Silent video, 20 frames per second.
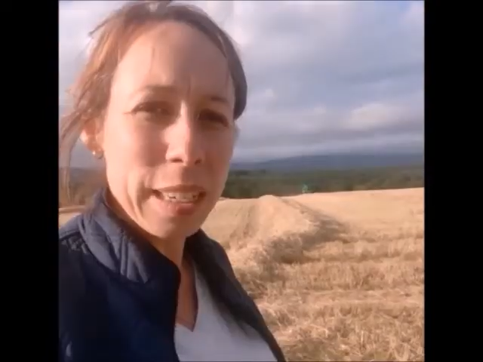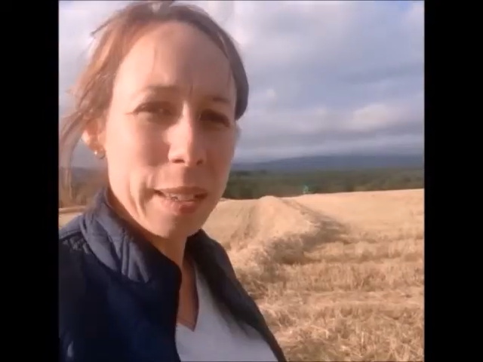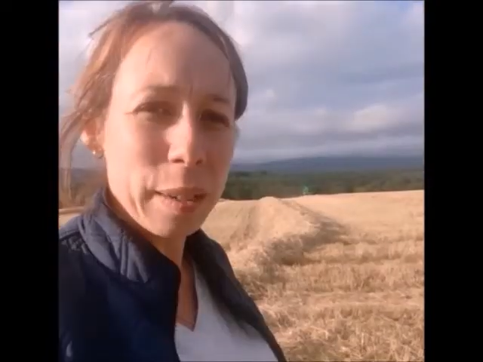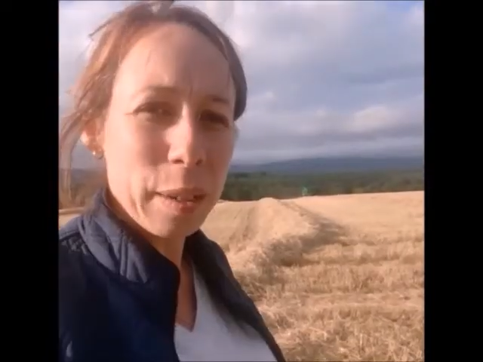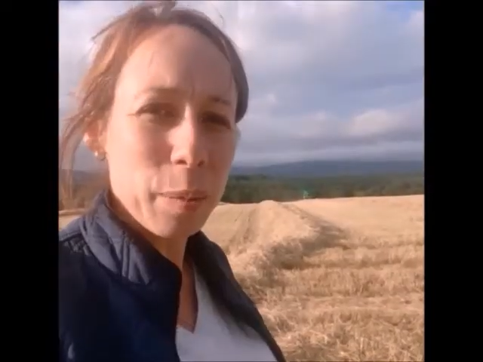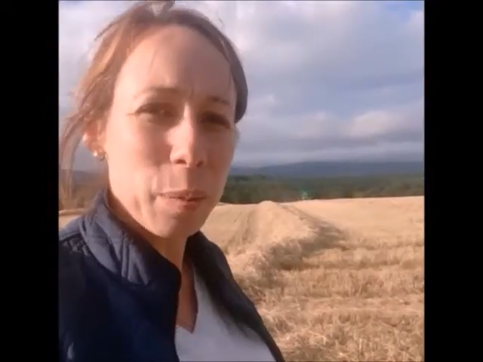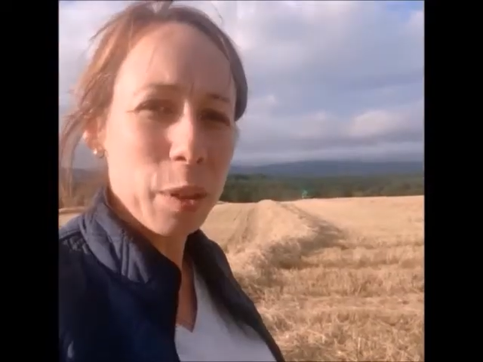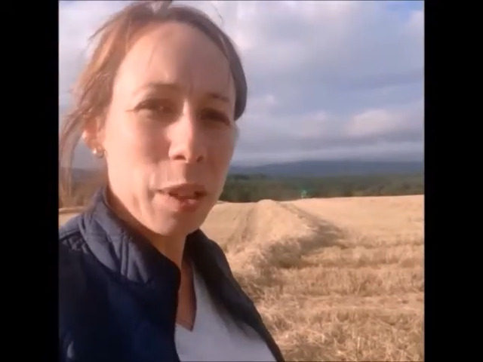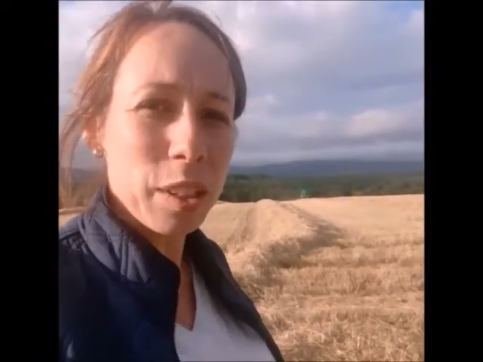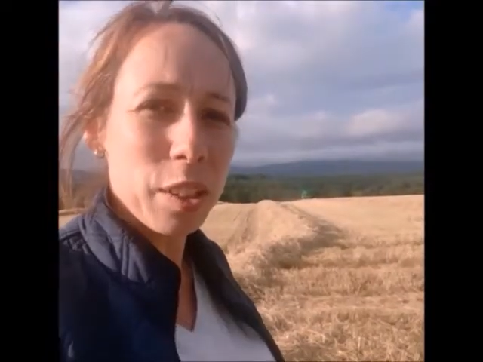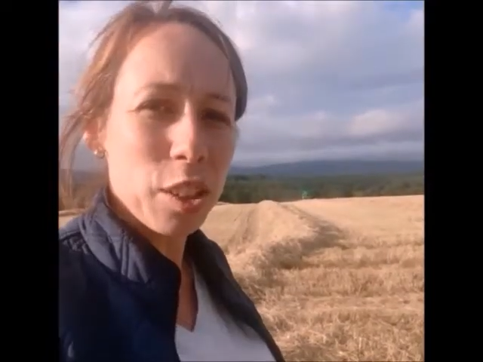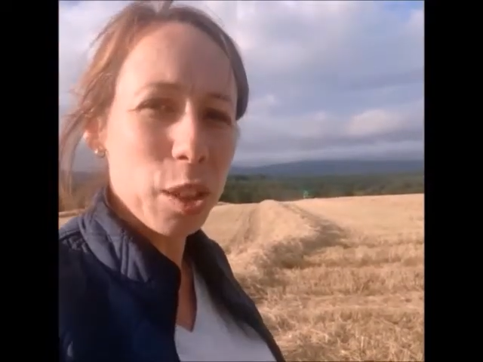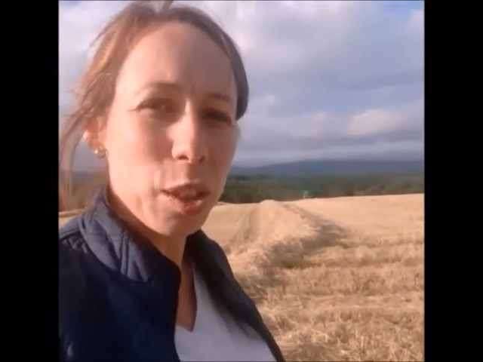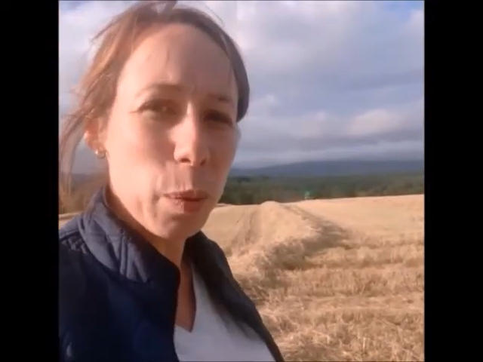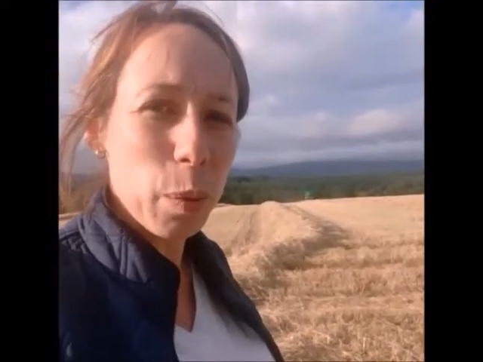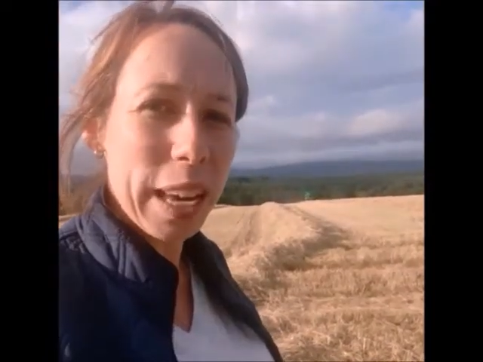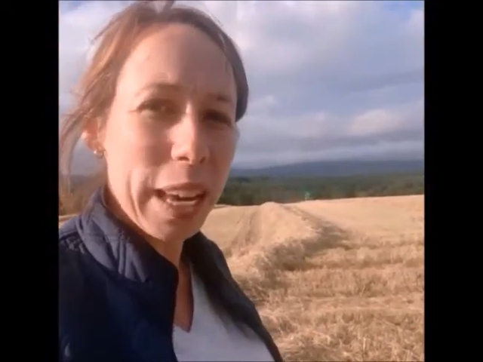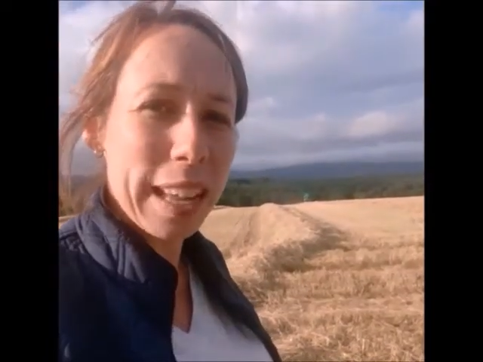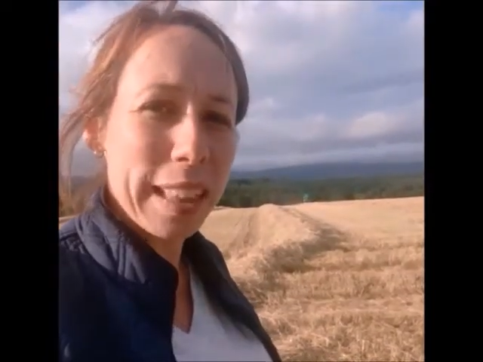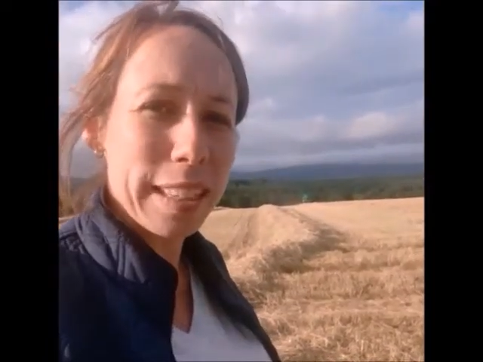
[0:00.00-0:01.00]
Oh, we'll just
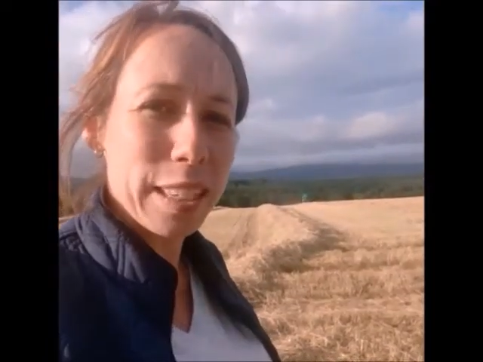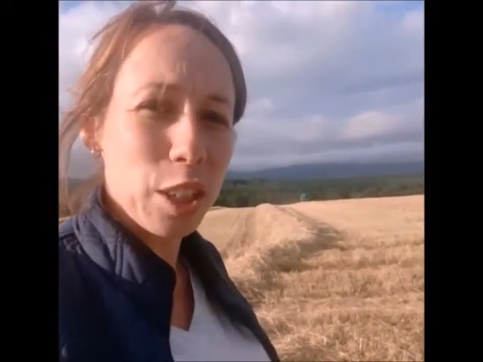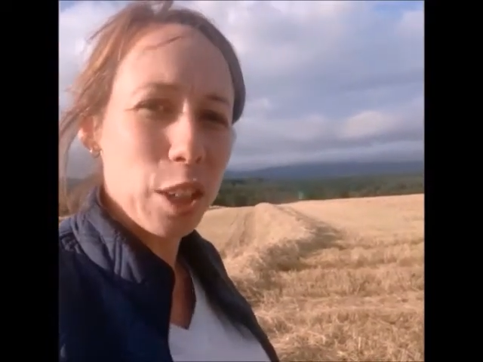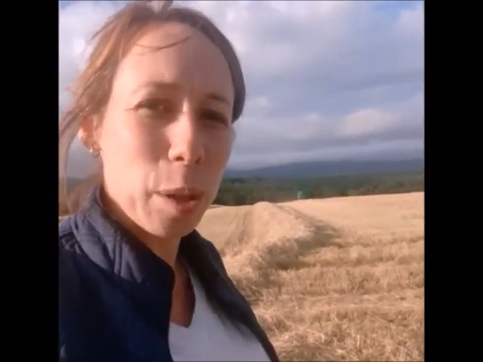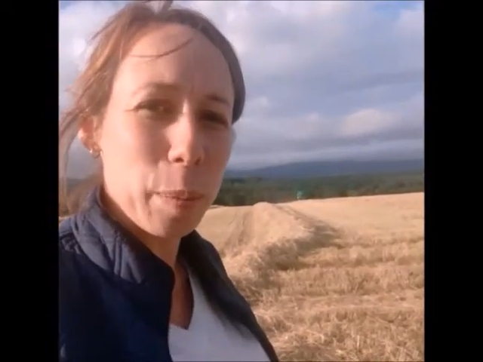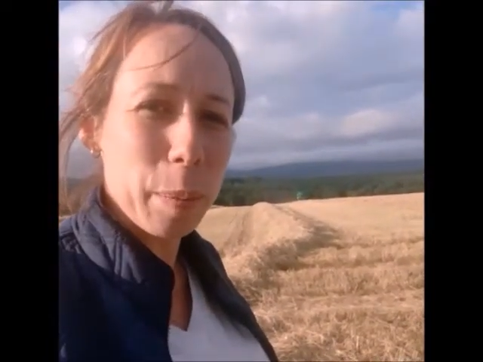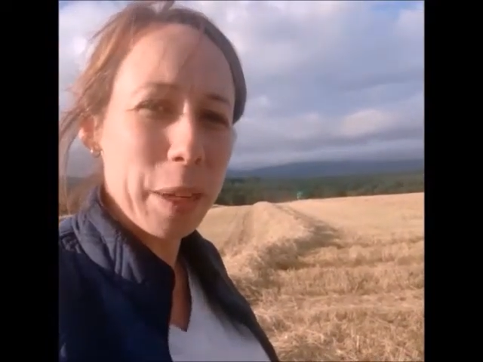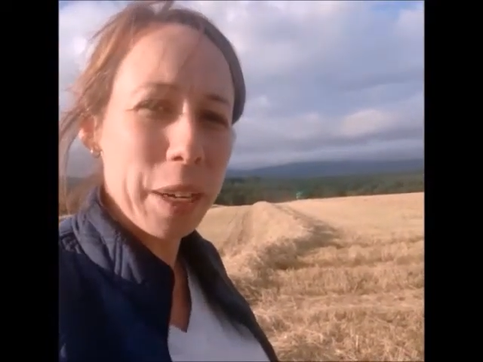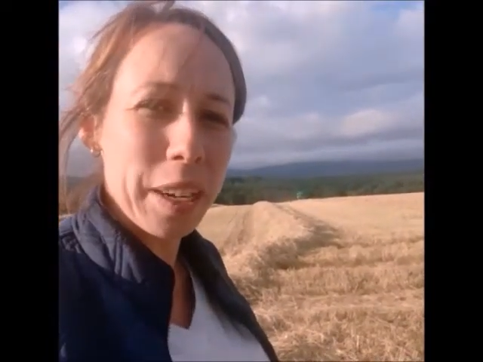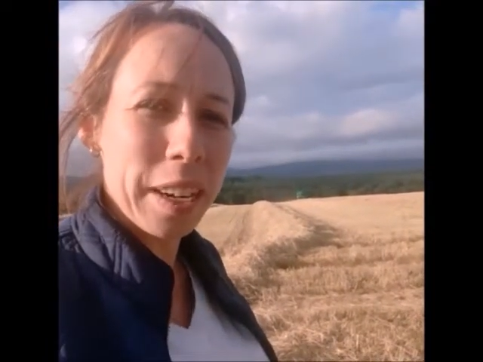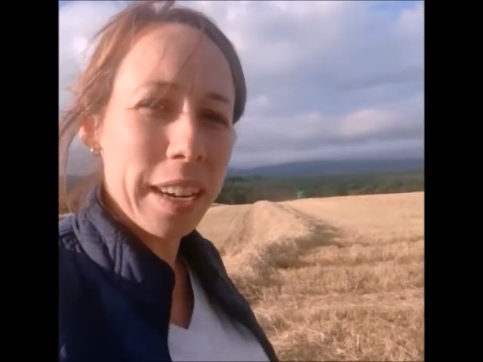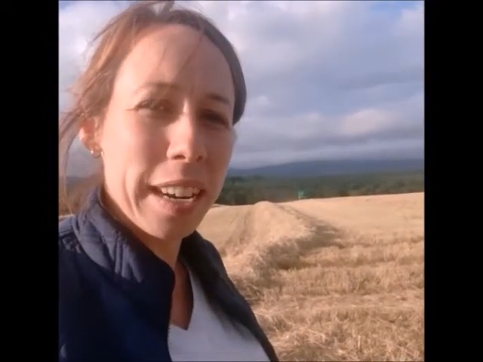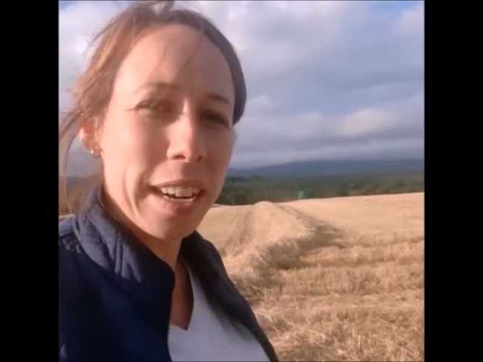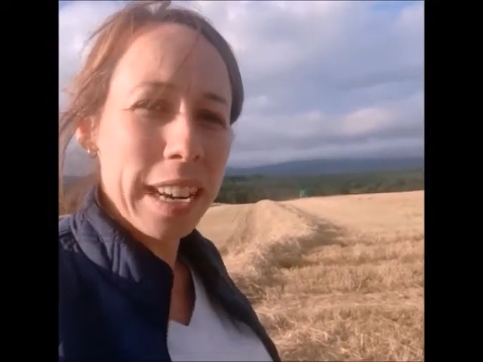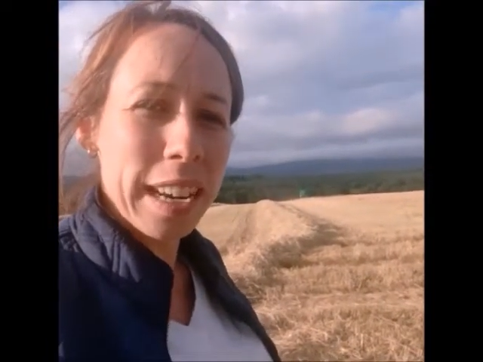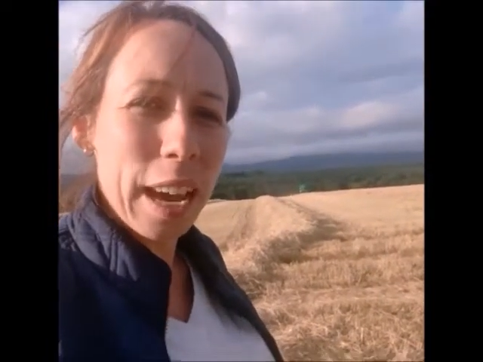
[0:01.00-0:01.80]
wait at the top here